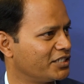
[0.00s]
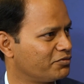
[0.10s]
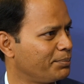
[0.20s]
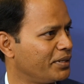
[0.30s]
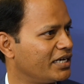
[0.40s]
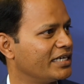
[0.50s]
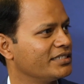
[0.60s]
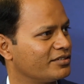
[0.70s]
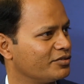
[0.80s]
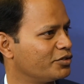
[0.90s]
is
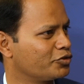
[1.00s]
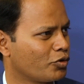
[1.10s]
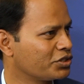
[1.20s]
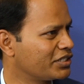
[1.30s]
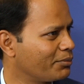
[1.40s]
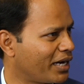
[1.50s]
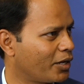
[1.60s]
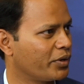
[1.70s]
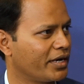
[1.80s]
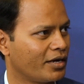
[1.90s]
weaponized, you know, it's hosting
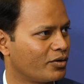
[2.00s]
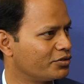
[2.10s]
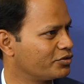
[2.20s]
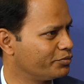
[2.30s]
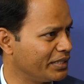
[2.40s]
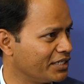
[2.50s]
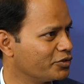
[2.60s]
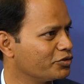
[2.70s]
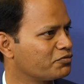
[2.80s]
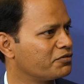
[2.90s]
malware or mm -hmm. being
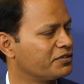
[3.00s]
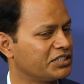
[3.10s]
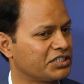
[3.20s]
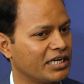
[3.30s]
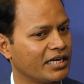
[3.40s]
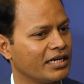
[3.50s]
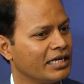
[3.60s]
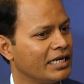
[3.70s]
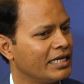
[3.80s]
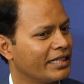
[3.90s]
used for phishing,
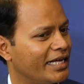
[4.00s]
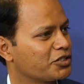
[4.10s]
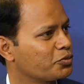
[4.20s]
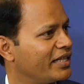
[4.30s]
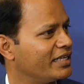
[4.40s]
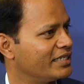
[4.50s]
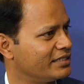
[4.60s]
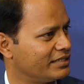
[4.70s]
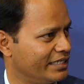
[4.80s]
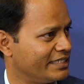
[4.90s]
that's when they
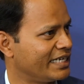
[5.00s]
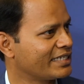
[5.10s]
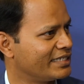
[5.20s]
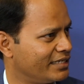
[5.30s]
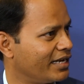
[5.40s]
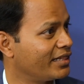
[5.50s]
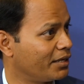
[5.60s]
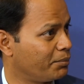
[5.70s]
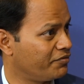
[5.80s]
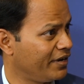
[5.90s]
detect it and then
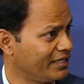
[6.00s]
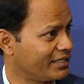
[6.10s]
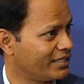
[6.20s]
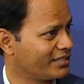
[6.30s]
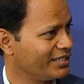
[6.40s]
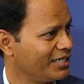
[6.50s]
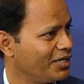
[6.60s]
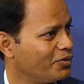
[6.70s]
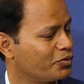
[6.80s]
they prevent it. Sure.